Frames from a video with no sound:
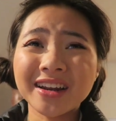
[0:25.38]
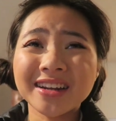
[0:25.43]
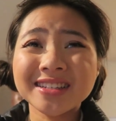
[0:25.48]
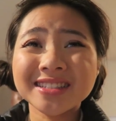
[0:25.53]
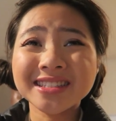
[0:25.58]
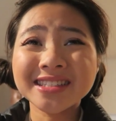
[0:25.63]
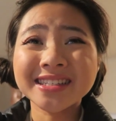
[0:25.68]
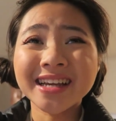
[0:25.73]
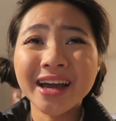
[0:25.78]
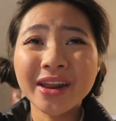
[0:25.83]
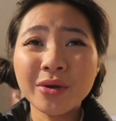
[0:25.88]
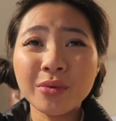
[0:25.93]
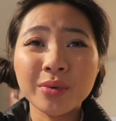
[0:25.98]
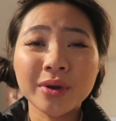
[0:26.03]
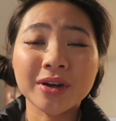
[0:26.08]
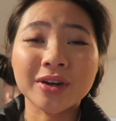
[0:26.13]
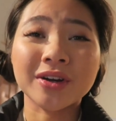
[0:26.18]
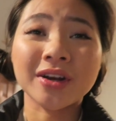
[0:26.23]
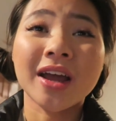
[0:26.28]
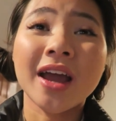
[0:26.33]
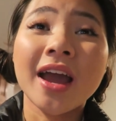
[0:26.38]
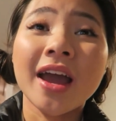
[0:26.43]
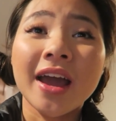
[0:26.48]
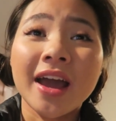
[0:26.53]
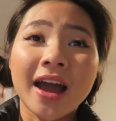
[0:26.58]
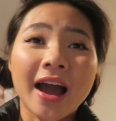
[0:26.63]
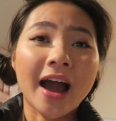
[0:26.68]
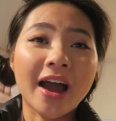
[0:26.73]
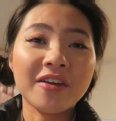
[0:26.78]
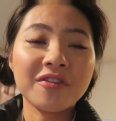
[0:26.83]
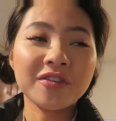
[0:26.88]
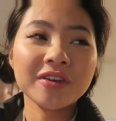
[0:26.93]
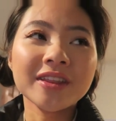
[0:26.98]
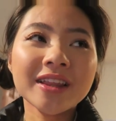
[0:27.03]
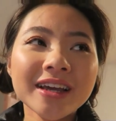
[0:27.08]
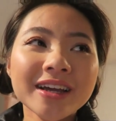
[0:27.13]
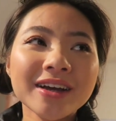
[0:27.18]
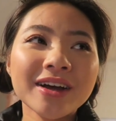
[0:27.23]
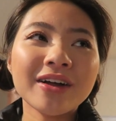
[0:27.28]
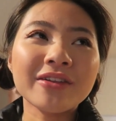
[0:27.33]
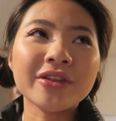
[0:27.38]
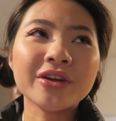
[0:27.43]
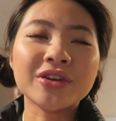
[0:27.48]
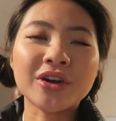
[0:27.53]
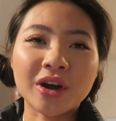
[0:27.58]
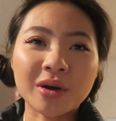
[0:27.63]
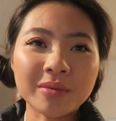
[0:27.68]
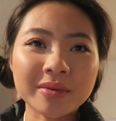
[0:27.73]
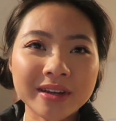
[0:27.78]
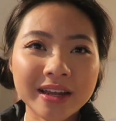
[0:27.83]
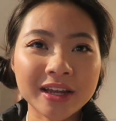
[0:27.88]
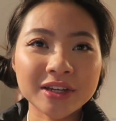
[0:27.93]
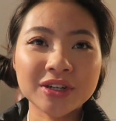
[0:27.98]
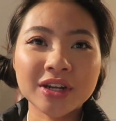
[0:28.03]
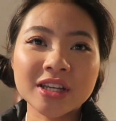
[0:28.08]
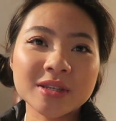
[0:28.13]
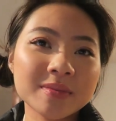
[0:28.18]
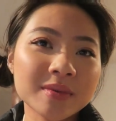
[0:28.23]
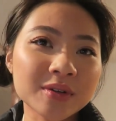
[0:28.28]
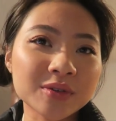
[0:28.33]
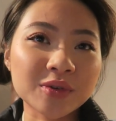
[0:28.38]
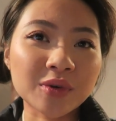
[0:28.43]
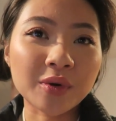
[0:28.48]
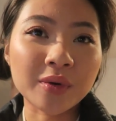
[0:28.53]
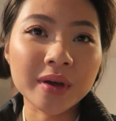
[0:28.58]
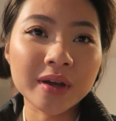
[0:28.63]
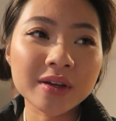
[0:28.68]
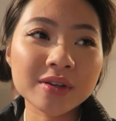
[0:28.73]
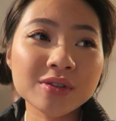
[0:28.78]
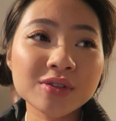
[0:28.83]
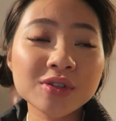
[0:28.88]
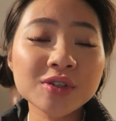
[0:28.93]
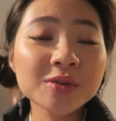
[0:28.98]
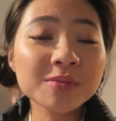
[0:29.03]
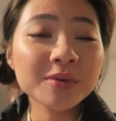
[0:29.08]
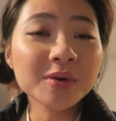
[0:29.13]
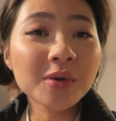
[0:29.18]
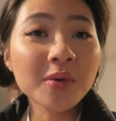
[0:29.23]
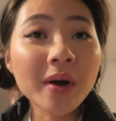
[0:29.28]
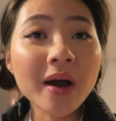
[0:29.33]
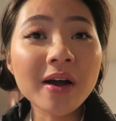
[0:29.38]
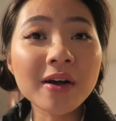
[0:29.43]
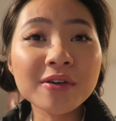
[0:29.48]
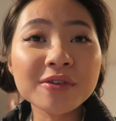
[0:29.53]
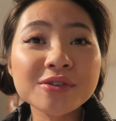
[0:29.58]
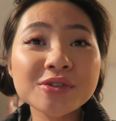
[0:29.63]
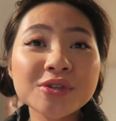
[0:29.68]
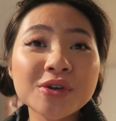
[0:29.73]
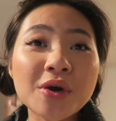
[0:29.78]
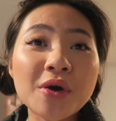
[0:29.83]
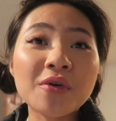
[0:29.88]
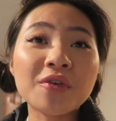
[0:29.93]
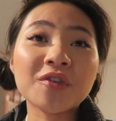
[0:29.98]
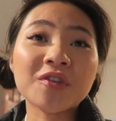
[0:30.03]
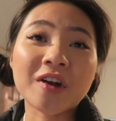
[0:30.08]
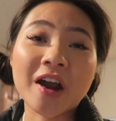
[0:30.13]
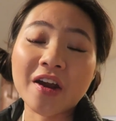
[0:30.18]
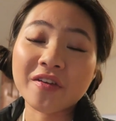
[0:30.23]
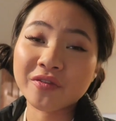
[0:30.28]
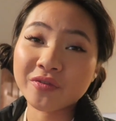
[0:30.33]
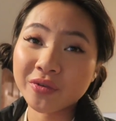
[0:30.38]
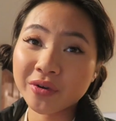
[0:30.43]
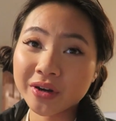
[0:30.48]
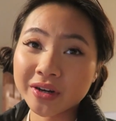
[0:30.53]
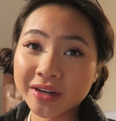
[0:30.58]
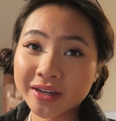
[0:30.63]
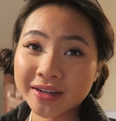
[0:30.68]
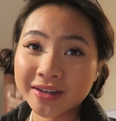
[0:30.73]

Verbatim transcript: This is kind of weird. I feel like the DharmaNation has been growing super well, so for everyone